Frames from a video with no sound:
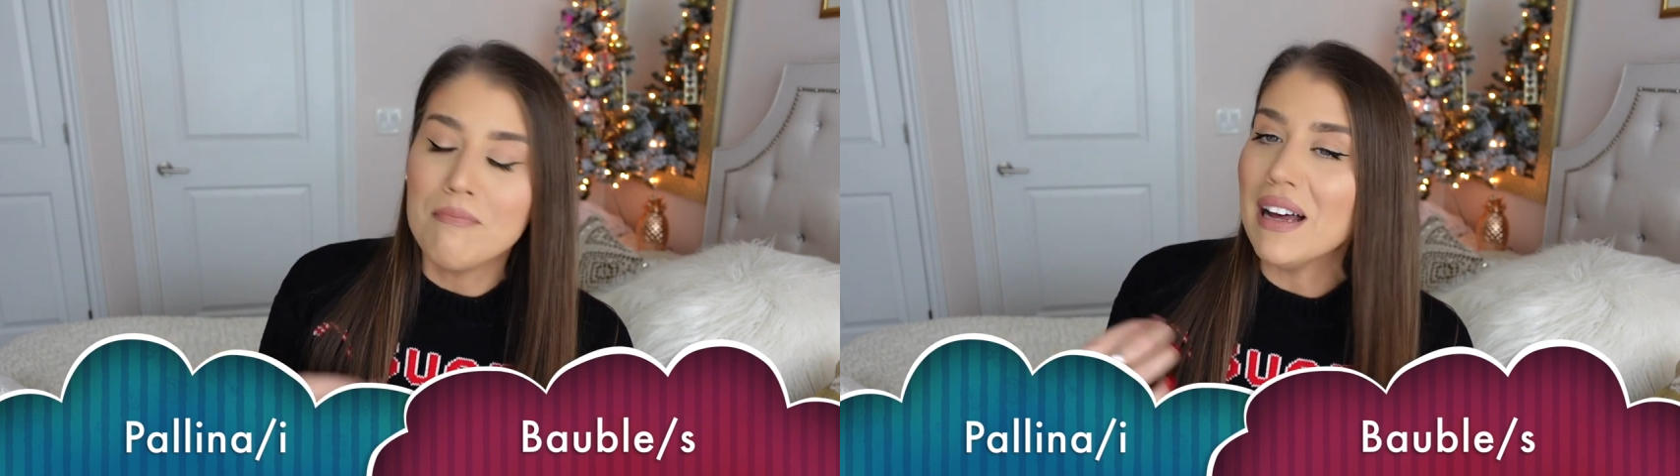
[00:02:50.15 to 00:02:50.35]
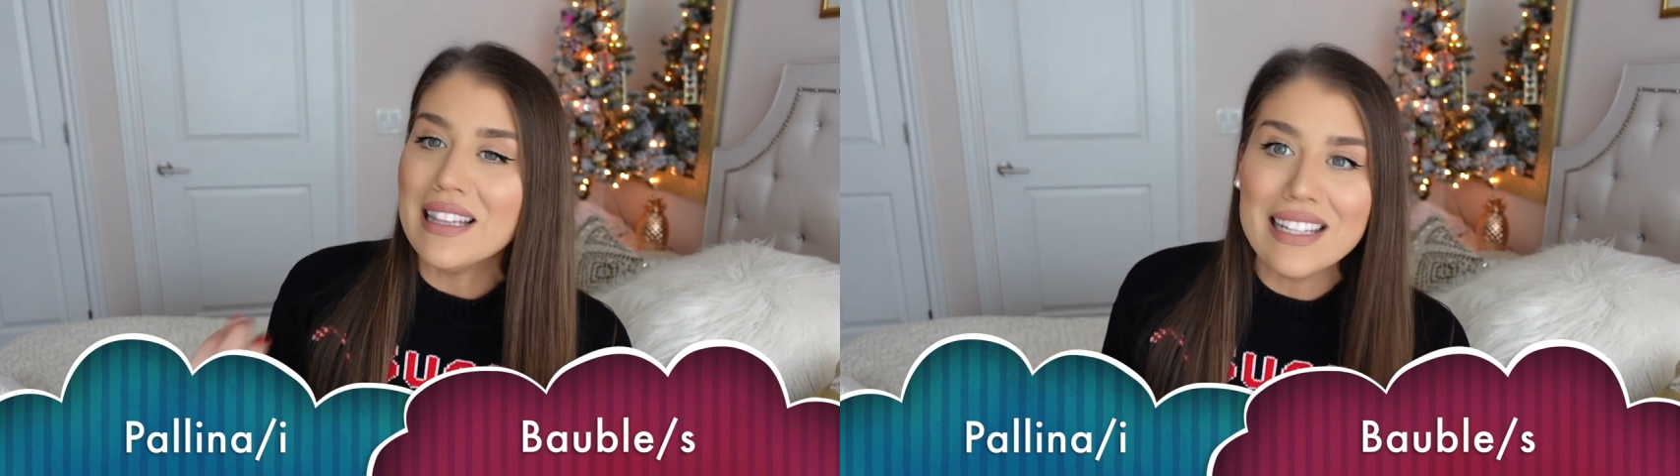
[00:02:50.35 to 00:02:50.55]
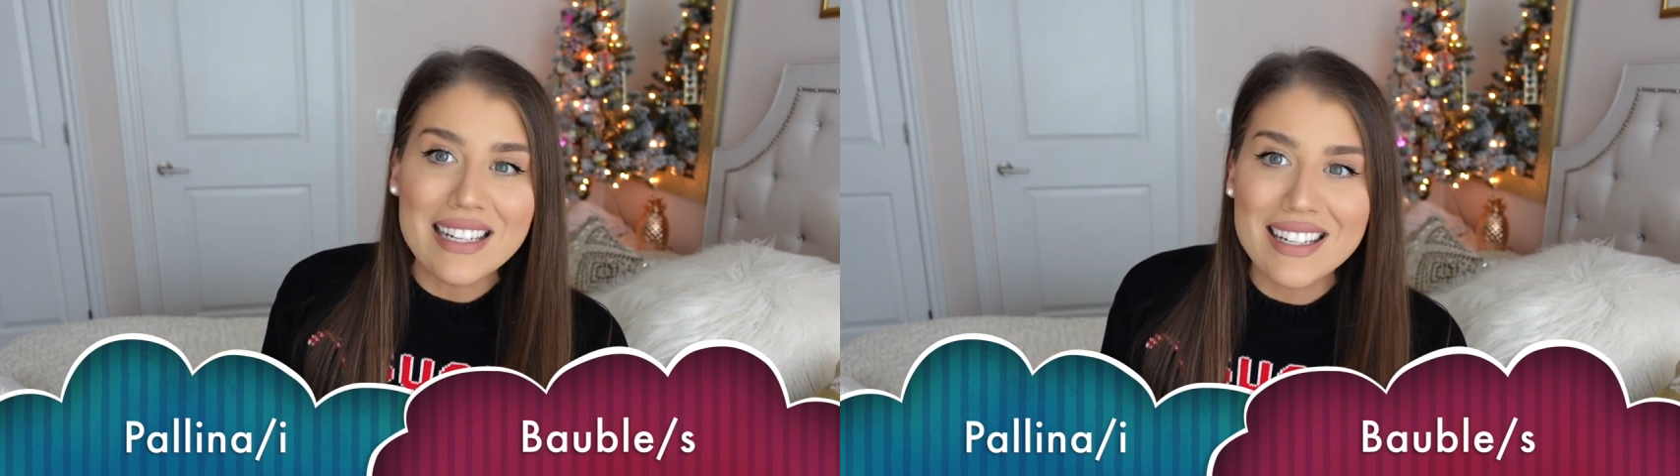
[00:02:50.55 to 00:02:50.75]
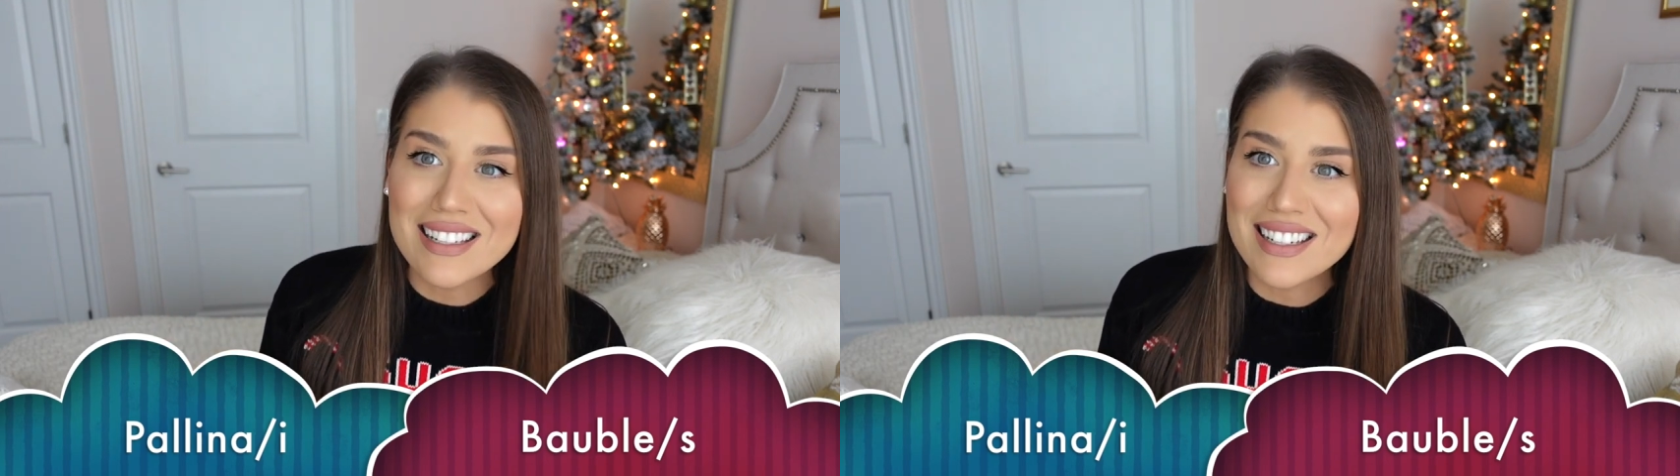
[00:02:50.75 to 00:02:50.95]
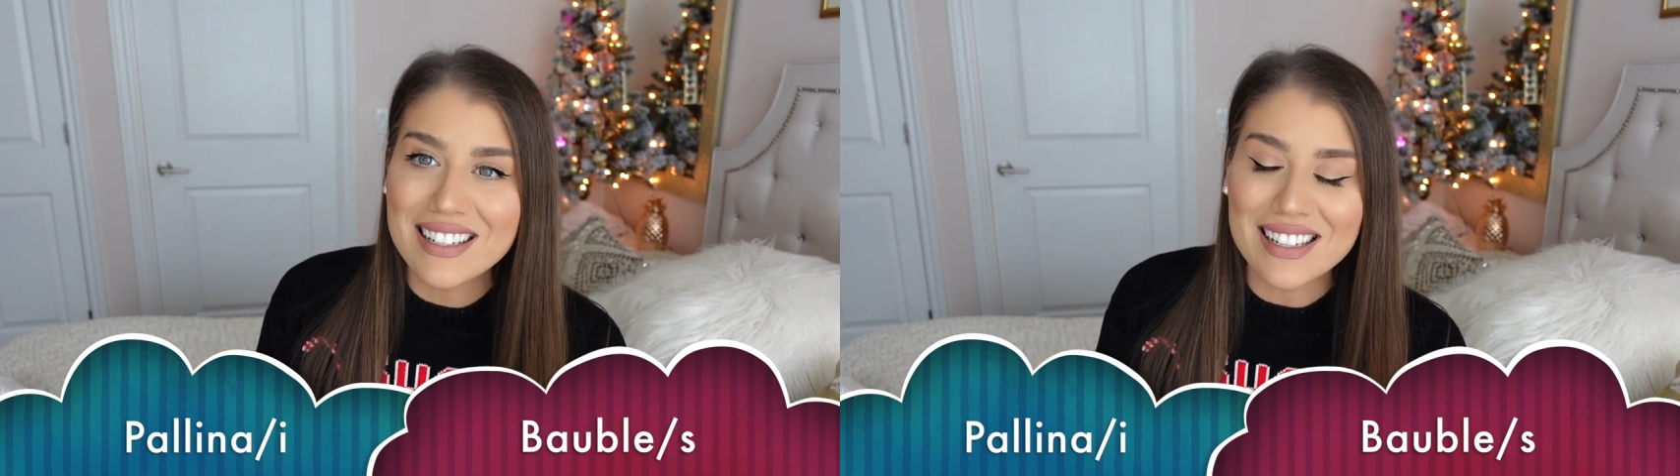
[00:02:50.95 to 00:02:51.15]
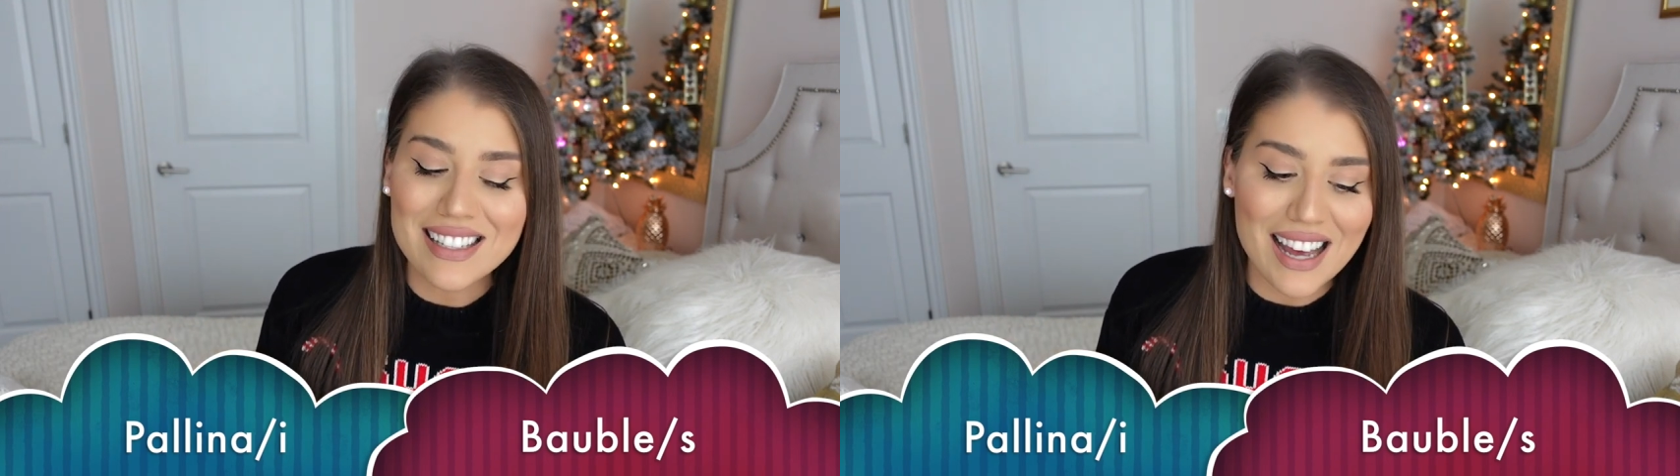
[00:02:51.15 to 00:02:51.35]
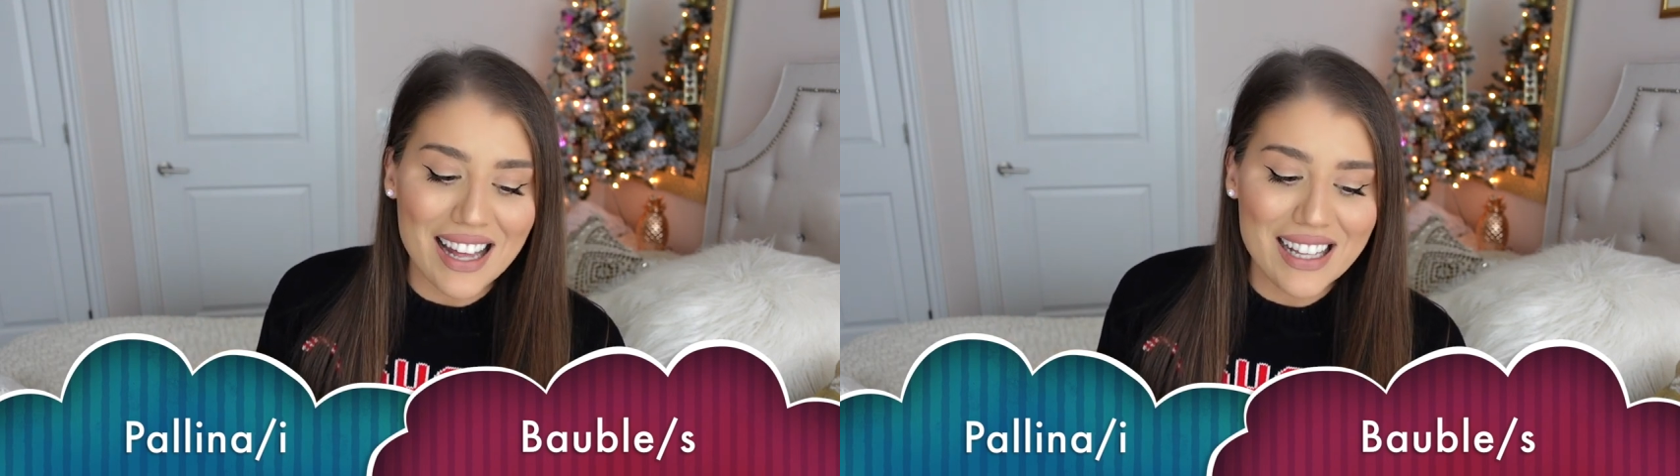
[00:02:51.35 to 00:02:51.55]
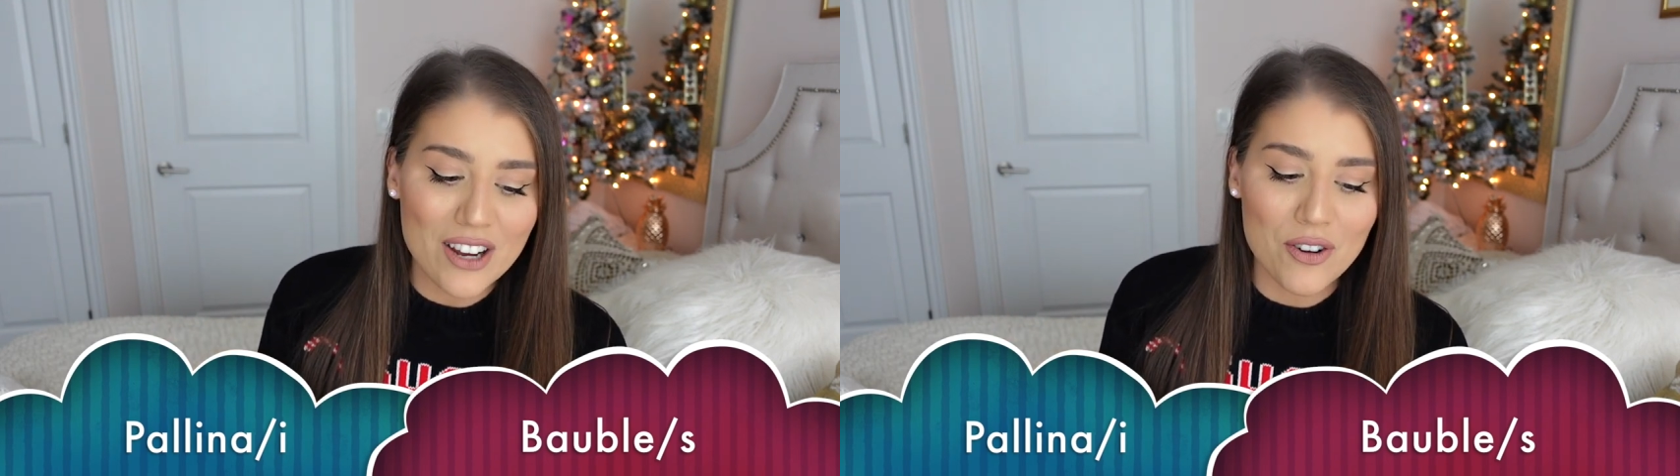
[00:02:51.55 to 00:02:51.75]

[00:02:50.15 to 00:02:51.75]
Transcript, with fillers: pallini di Natale